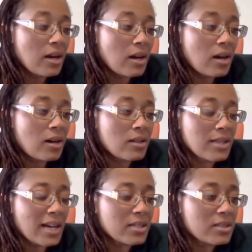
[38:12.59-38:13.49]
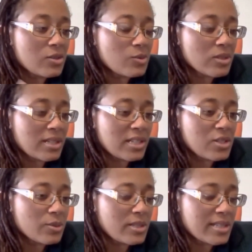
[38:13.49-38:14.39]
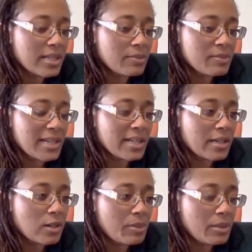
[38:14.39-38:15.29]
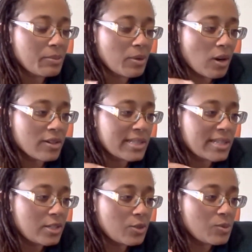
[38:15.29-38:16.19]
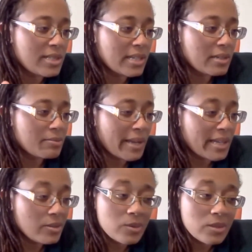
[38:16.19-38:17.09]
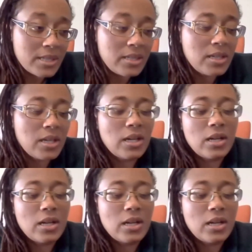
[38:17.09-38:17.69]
A lot of this was initially set up to kind of help people already using it manually.